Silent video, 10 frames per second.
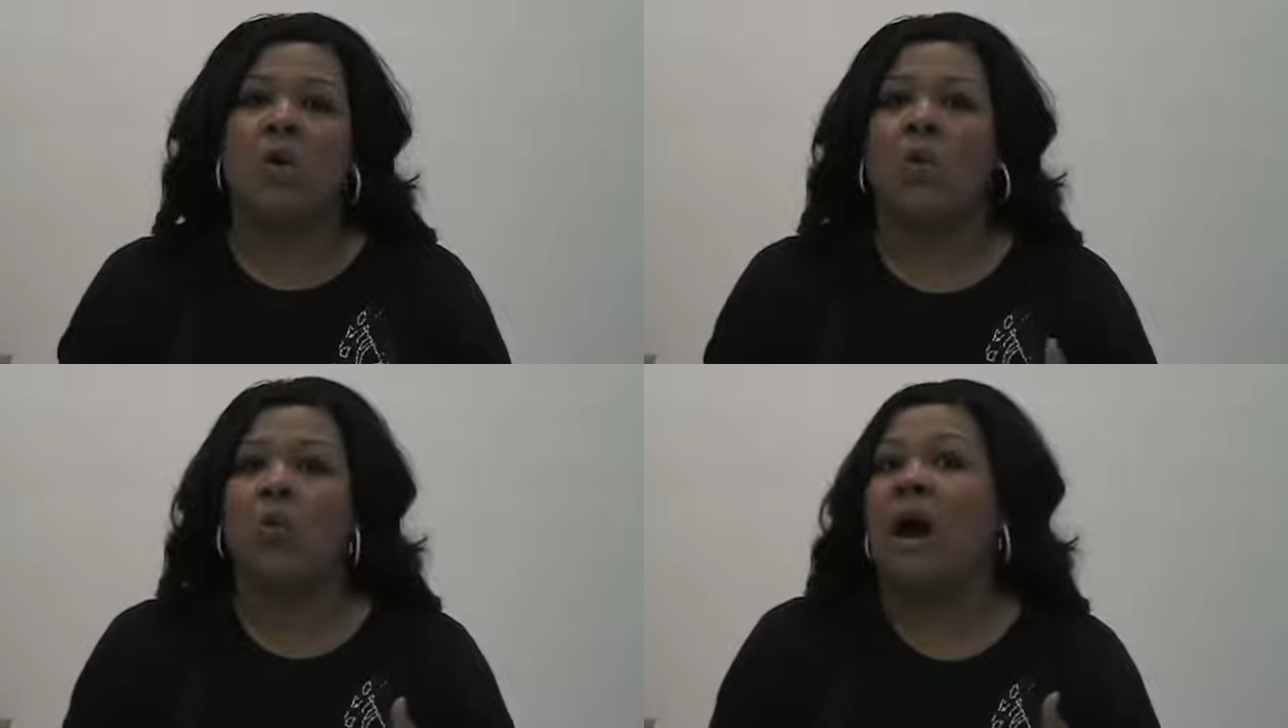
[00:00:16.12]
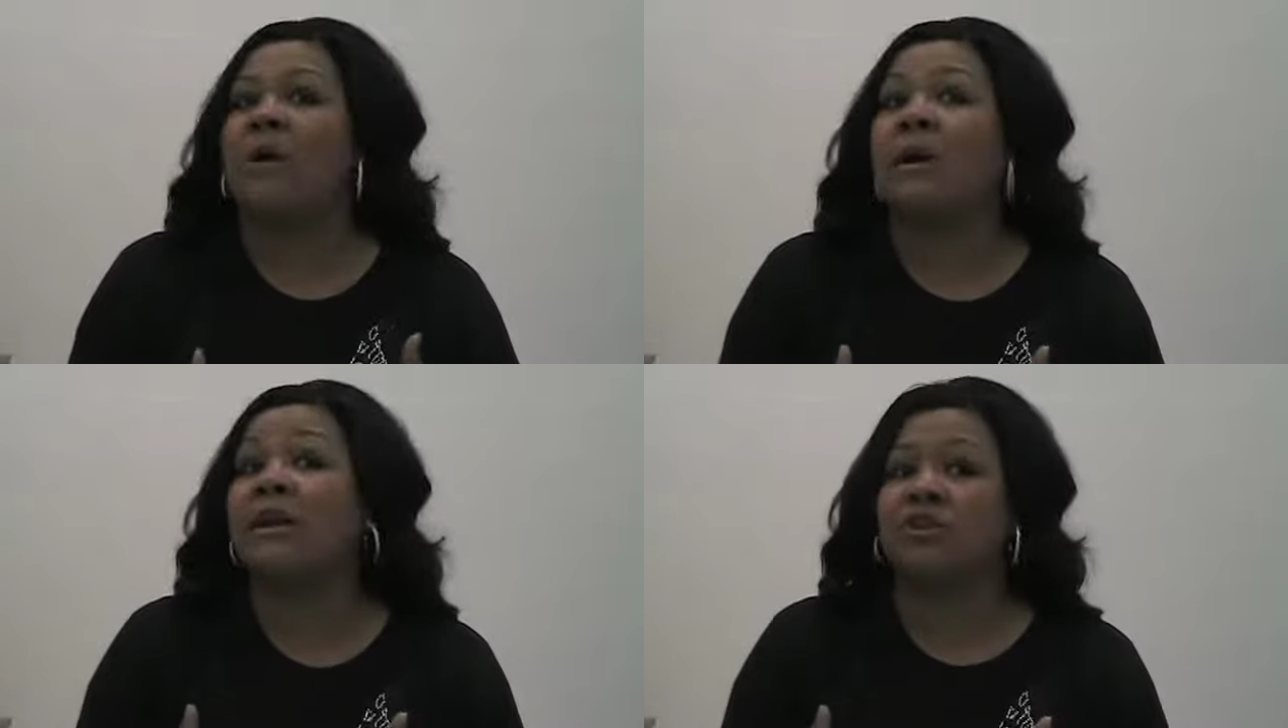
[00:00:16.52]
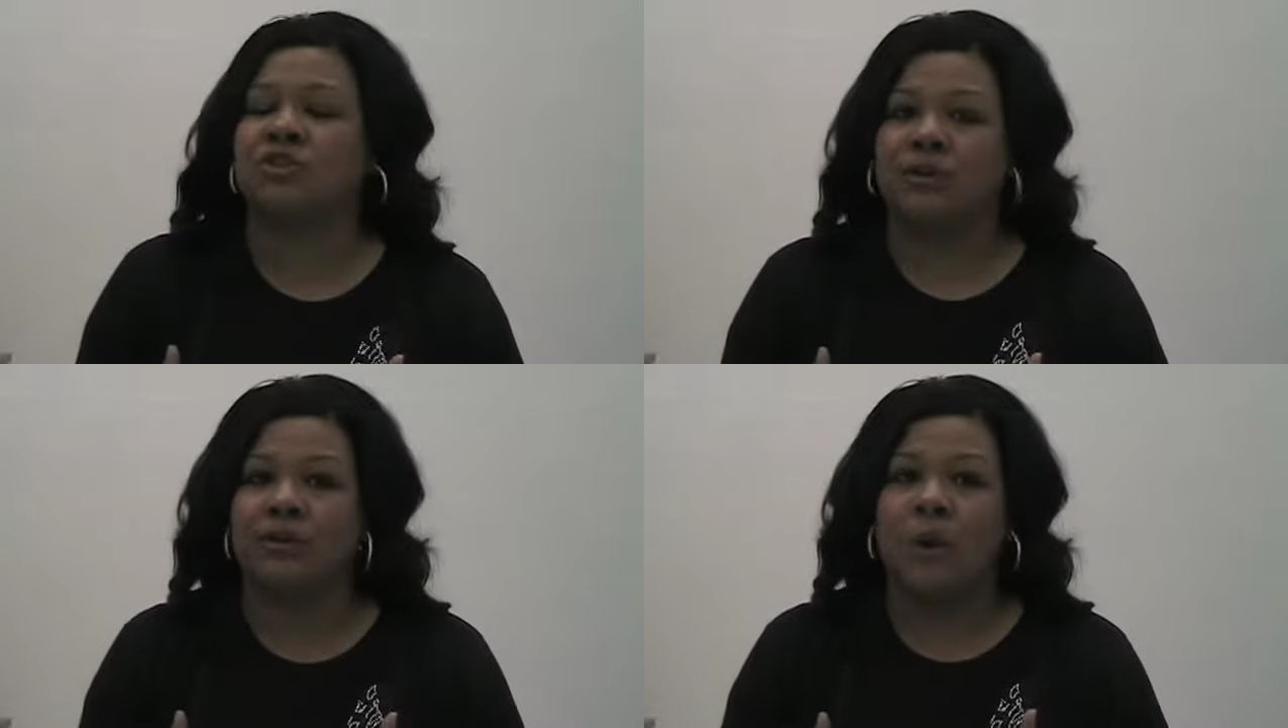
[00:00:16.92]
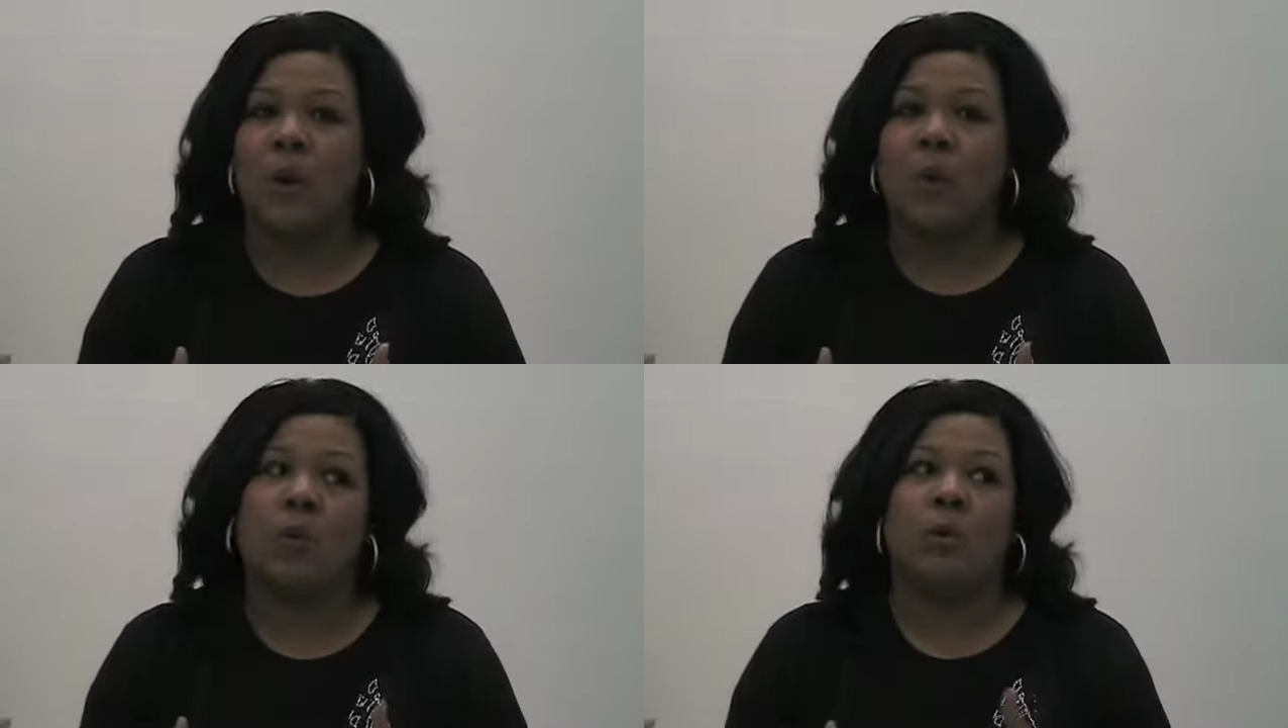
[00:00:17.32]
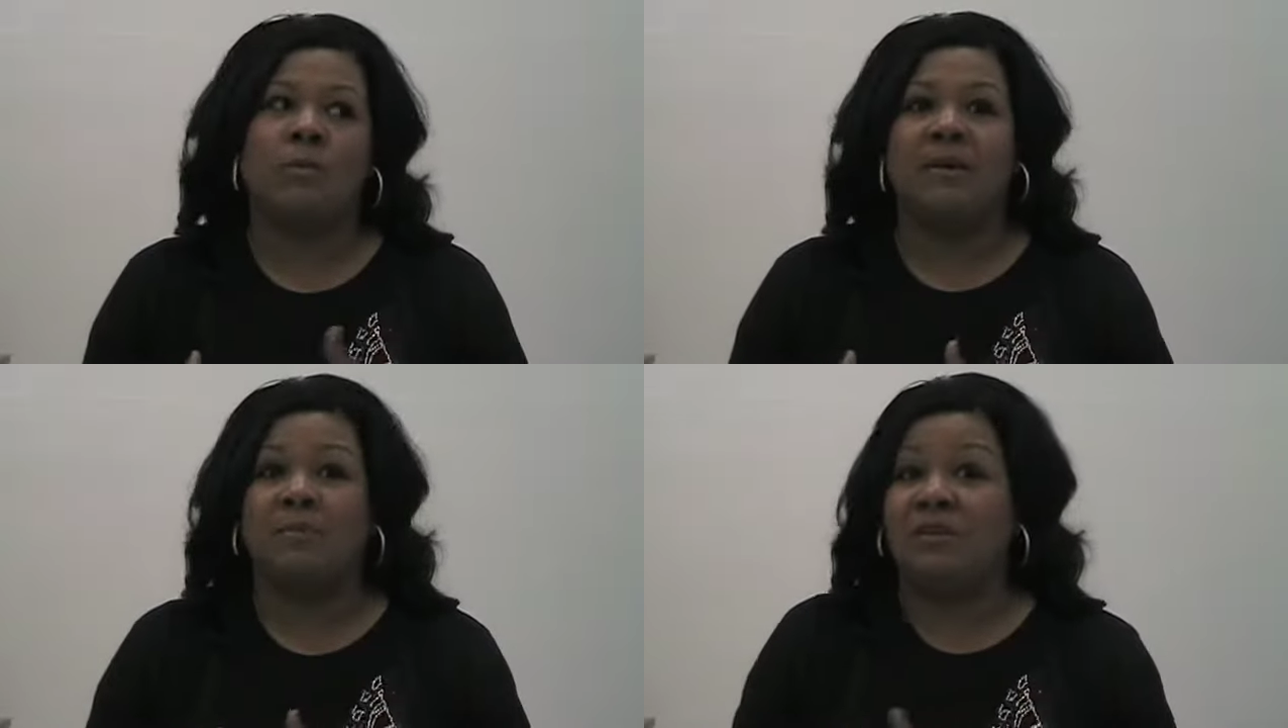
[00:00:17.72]
Well, how do I get a shirt? Well,
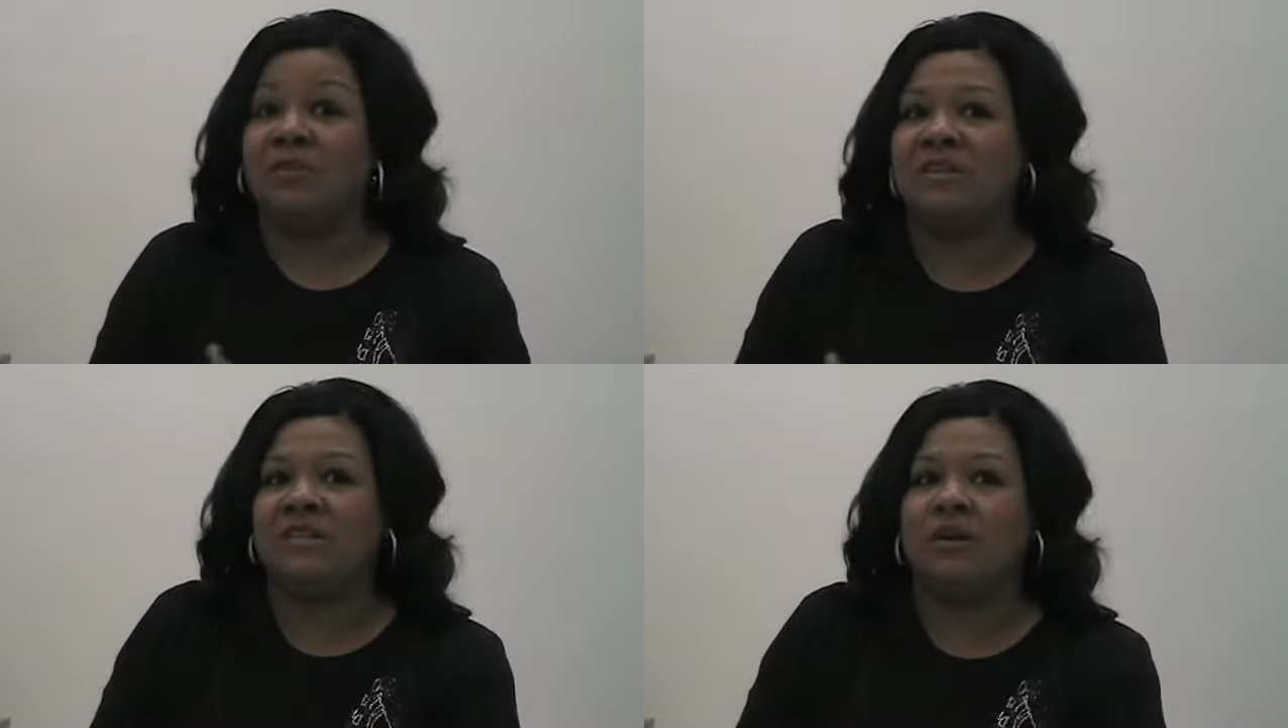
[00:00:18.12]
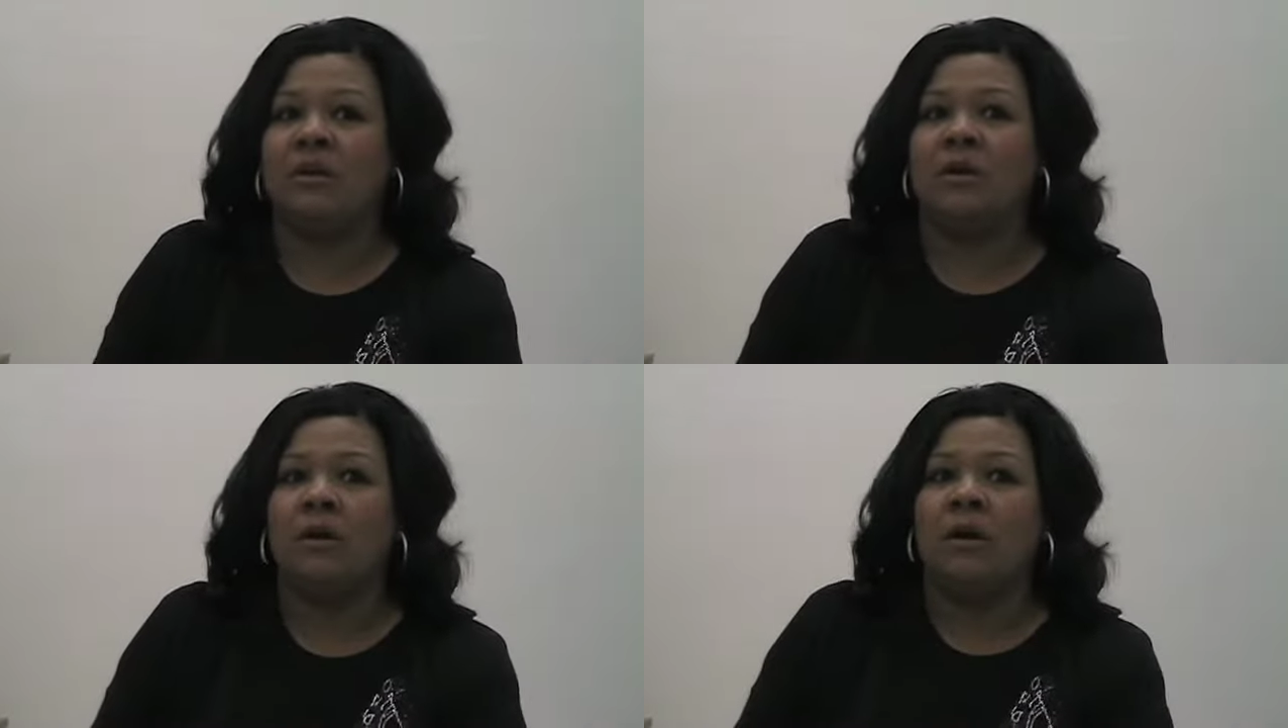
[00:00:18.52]
Epiphany's here.